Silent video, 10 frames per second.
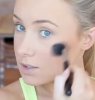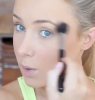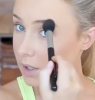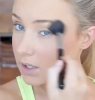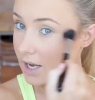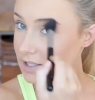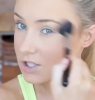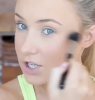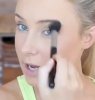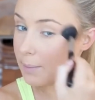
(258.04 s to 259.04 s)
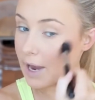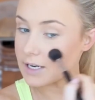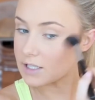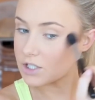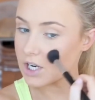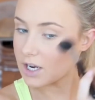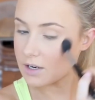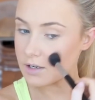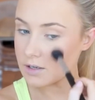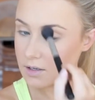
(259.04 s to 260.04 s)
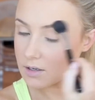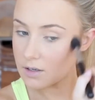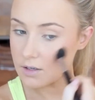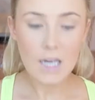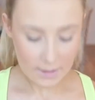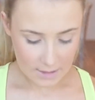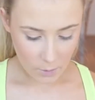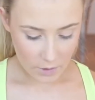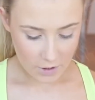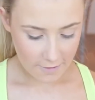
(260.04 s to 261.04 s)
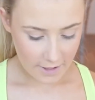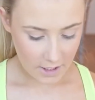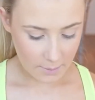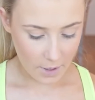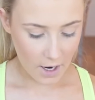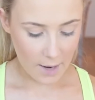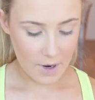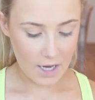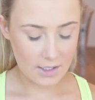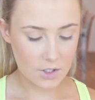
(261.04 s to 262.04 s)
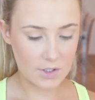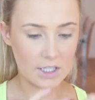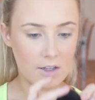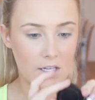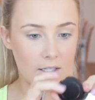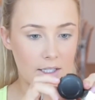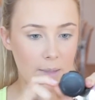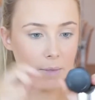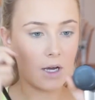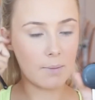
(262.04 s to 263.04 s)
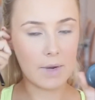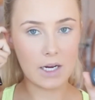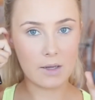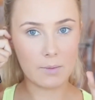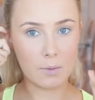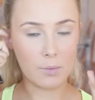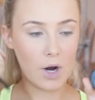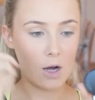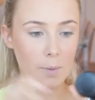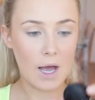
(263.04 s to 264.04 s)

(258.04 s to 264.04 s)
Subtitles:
Quite a nice champagne-y shade. Next, I'm going to fill in my eyebrows using the Sigma Medium Brow